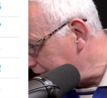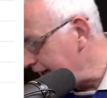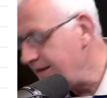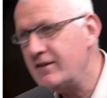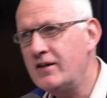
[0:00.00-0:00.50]

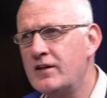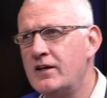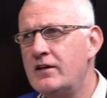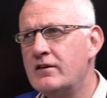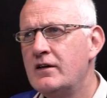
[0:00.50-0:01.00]
18
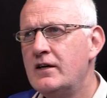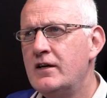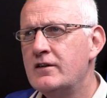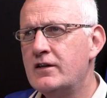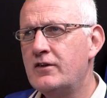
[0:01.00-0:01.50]
assists.
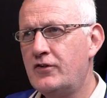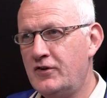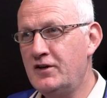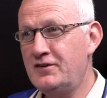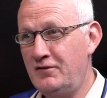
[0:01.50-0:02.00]
Wow. So
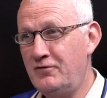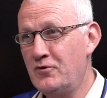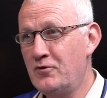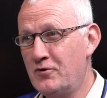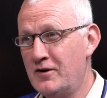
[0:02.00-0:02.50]
that's
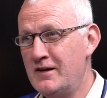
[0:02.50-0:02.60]
34